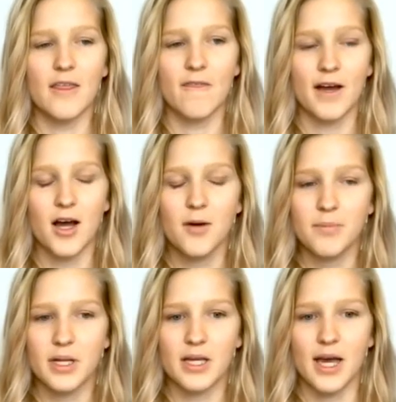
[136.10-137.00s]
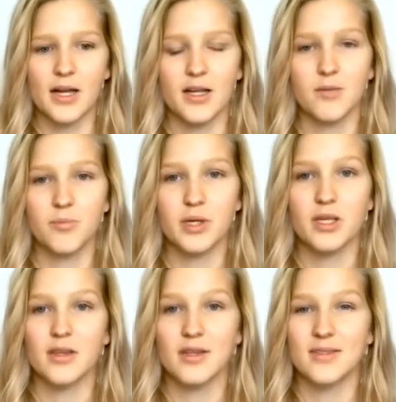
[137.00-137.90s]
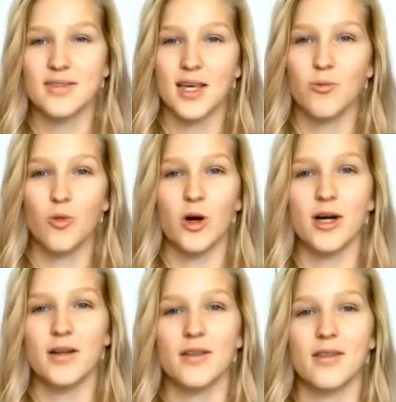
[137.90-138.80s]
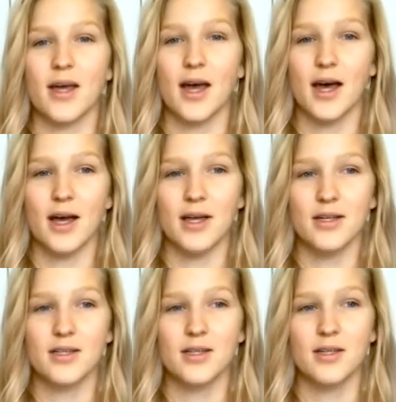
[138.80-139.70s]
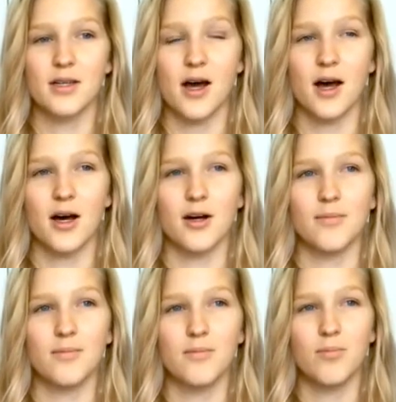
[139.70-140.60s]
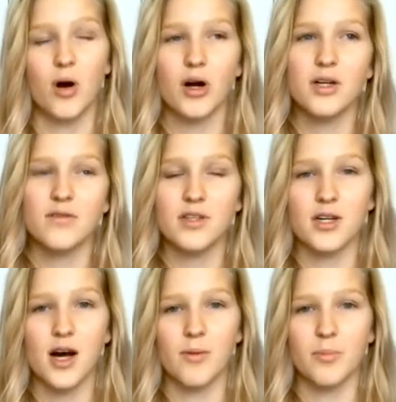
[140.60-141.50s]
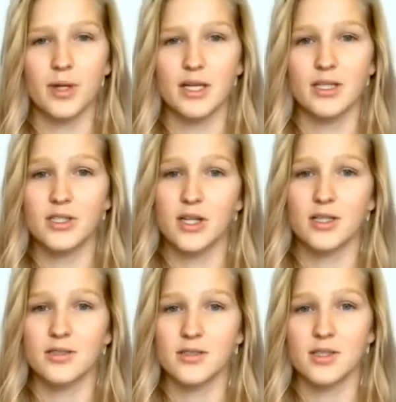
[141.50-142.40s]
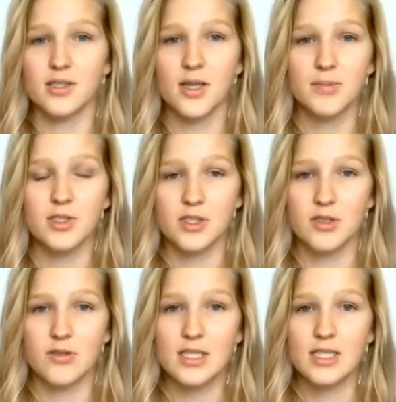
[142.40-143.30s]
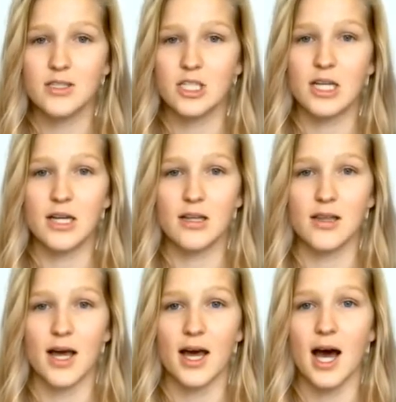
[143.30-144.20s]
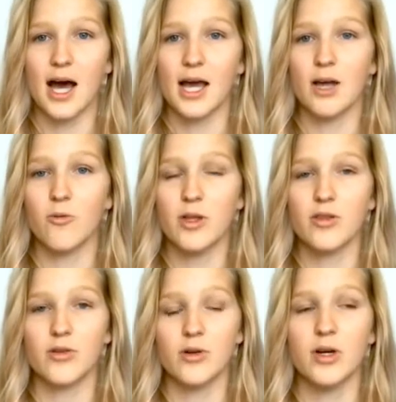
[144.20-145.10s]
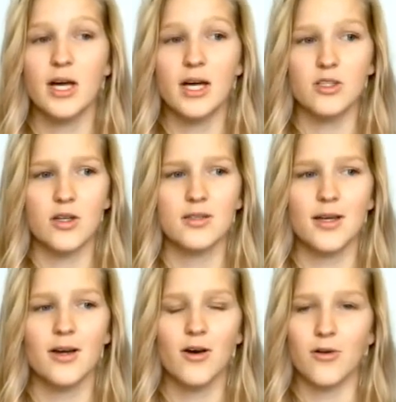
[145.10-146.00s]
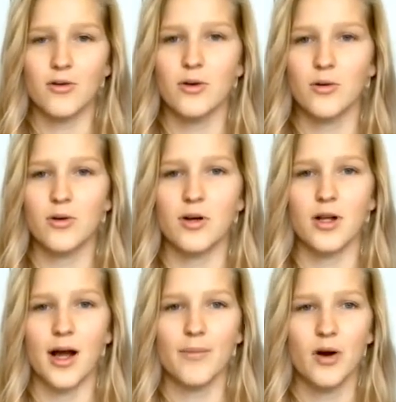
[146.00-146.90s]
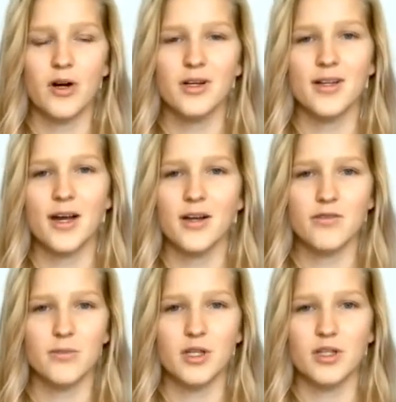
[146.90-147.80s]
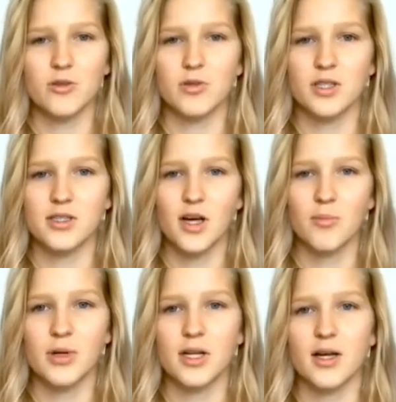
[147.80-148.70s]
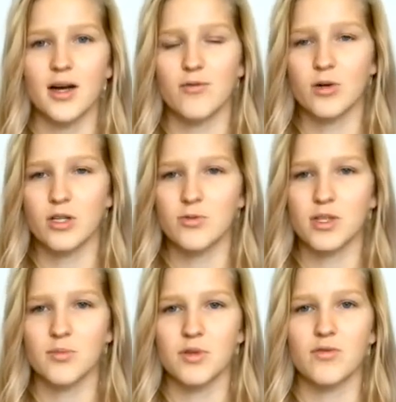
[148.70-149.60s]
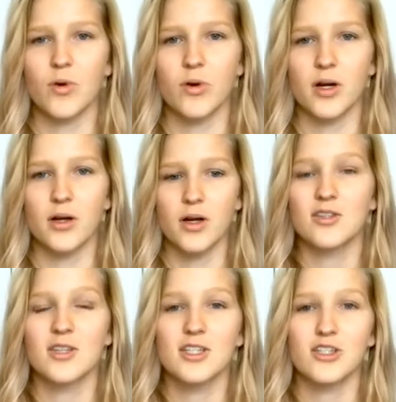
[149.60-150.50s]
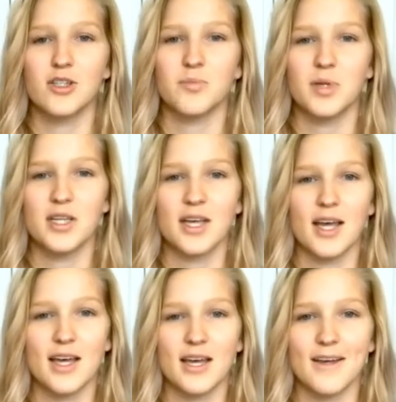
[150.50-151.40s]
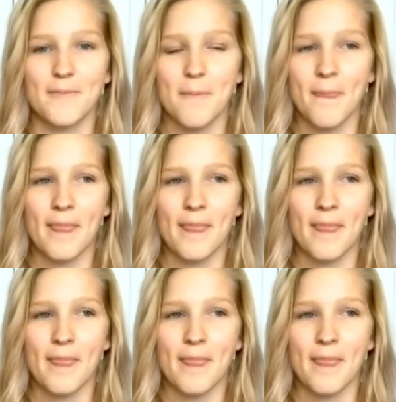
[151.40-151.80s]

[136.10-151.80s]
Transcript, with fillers: the company ended up being the same one that um, part of their company does the substitute teaching that I went through. So I was like, oh, cool. I'm already kind of familiar with this company. I've worked with them before. So they should be a,